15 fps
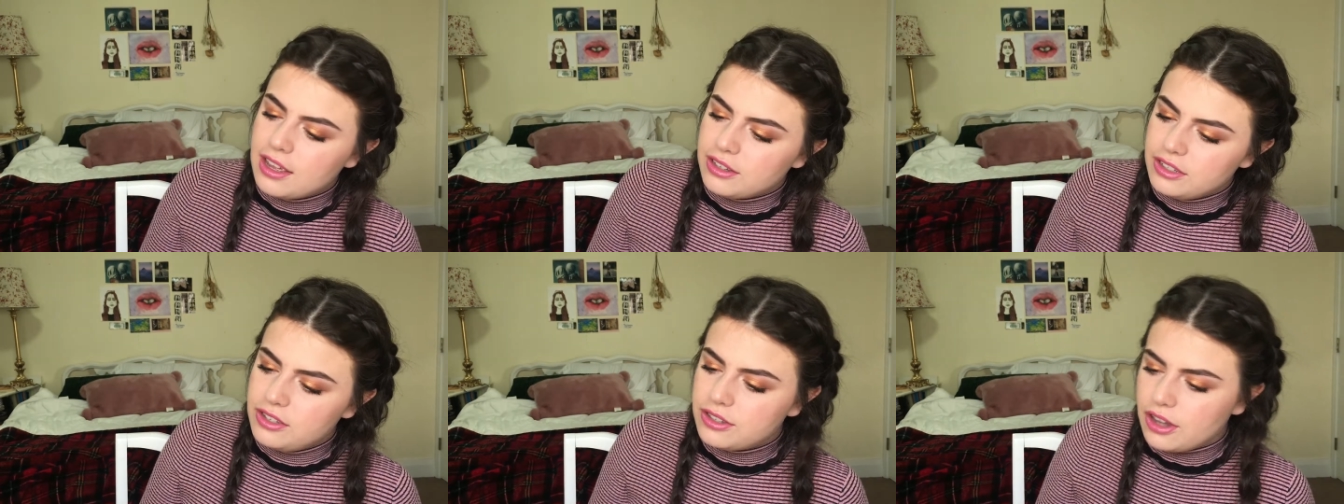
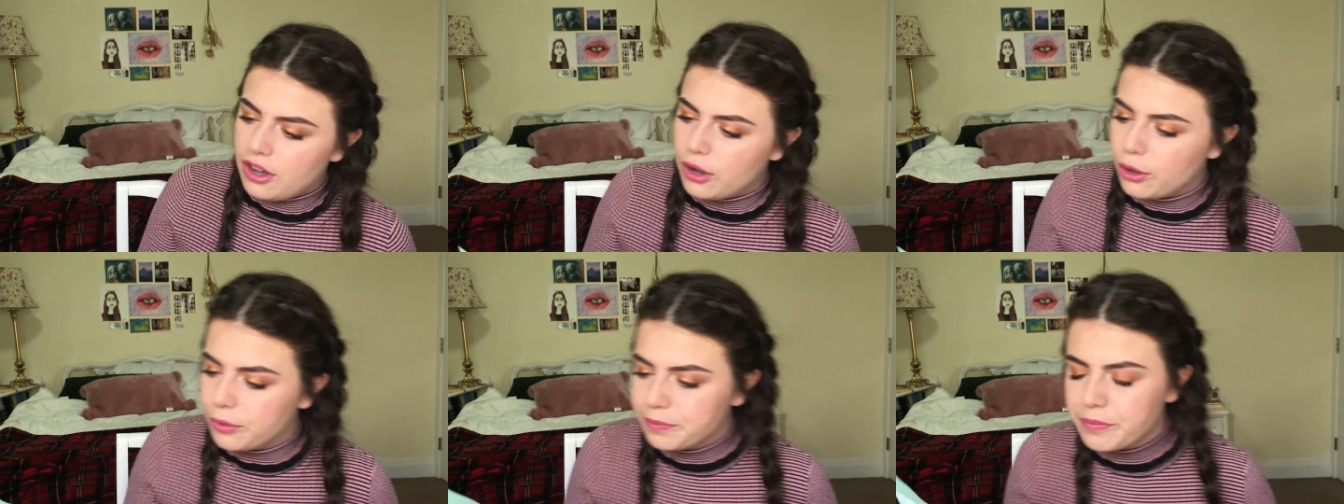
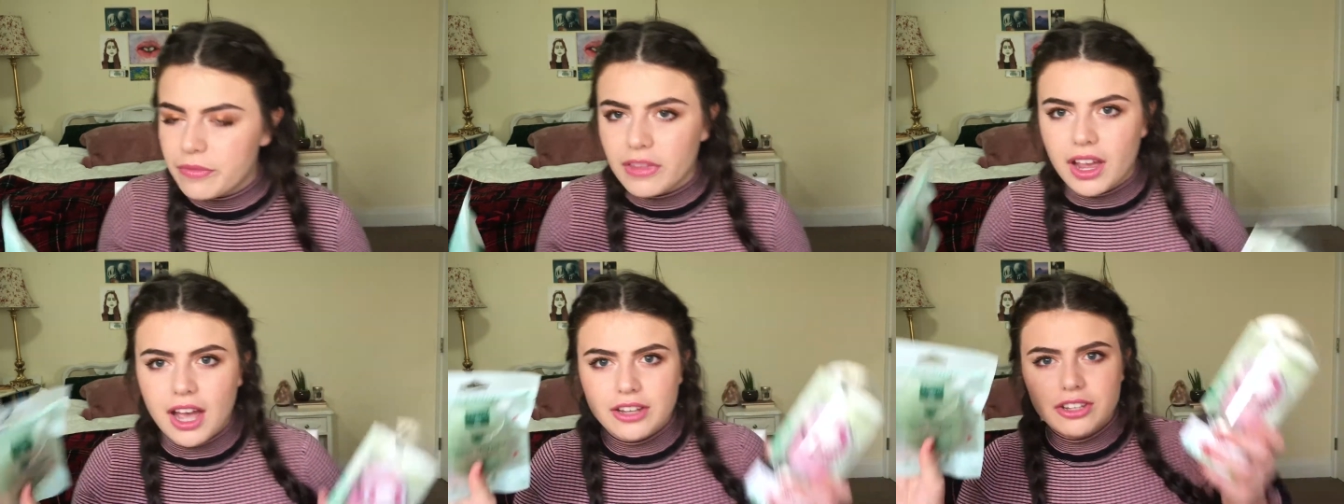So
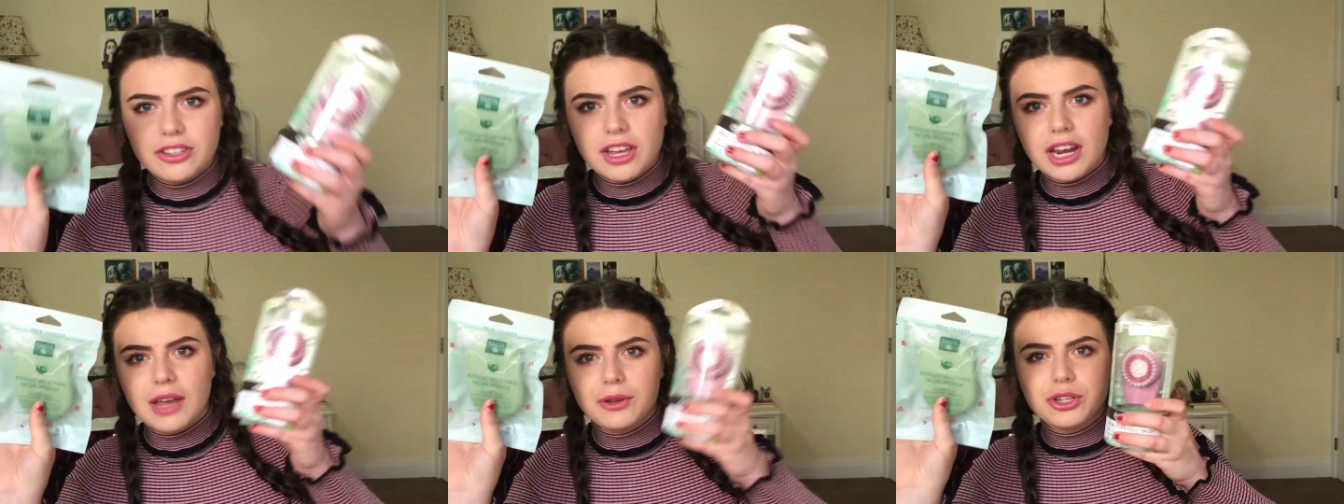I just
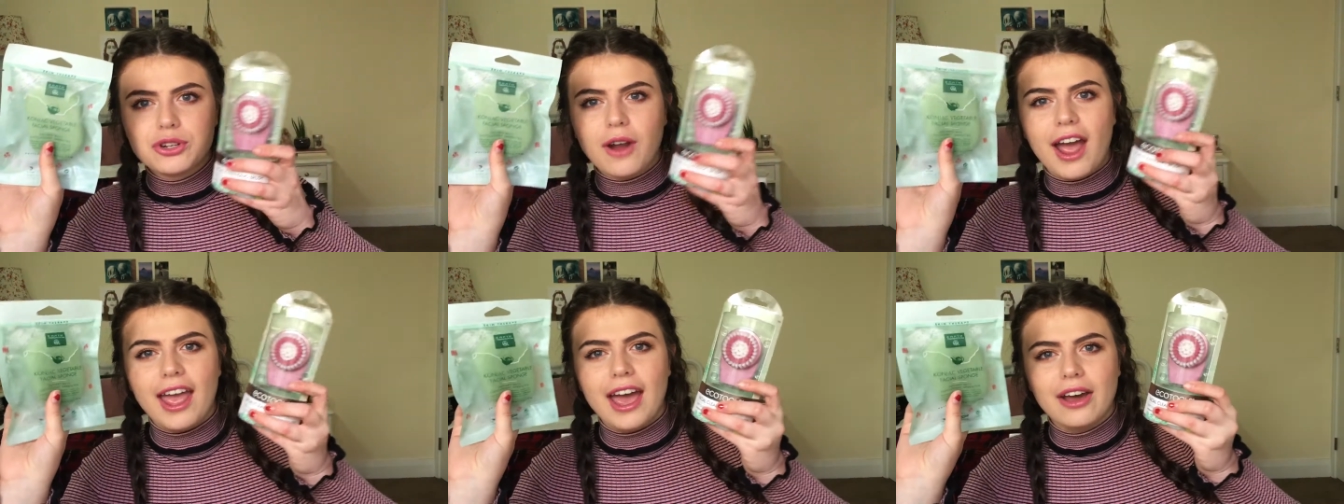thought I would
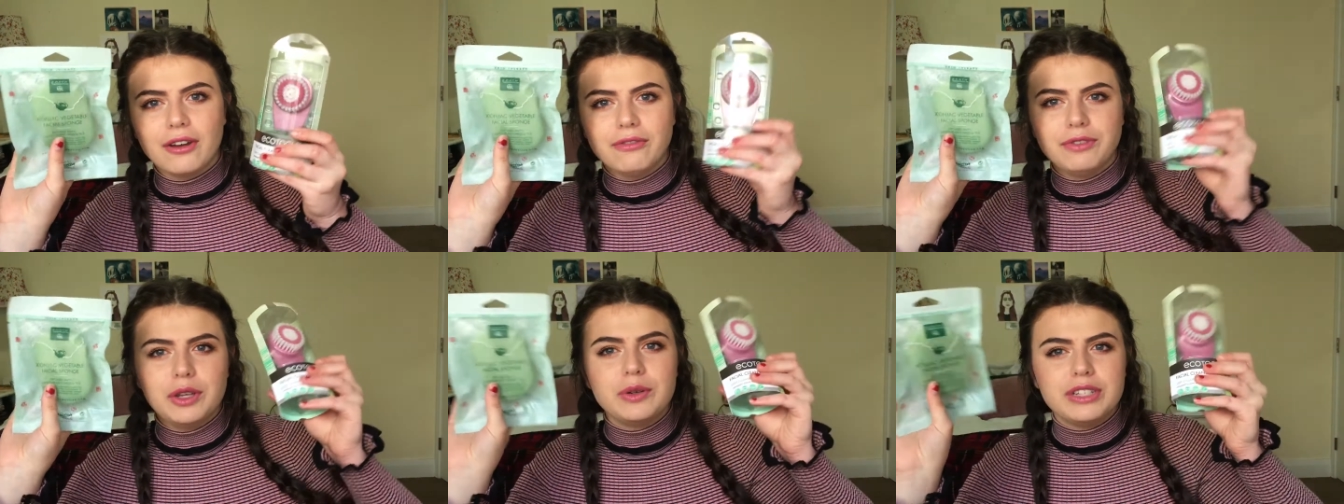try out
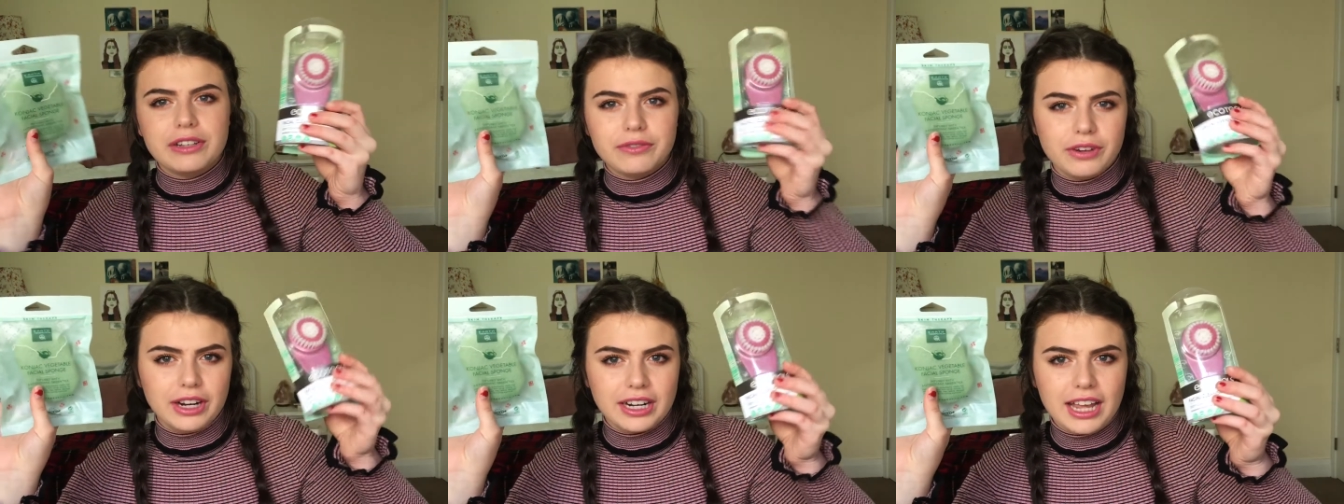a few
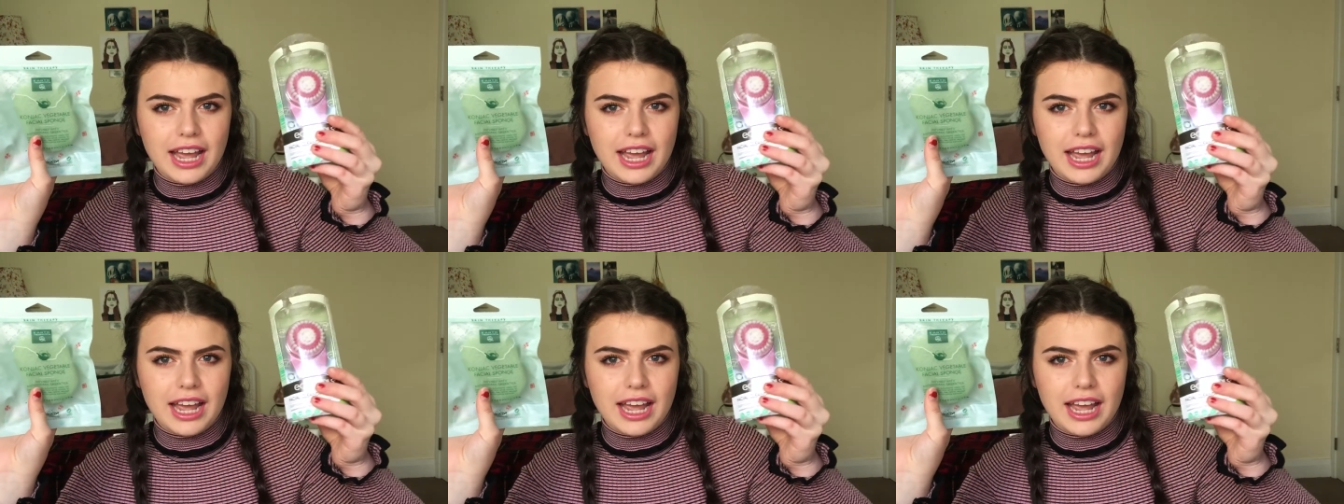different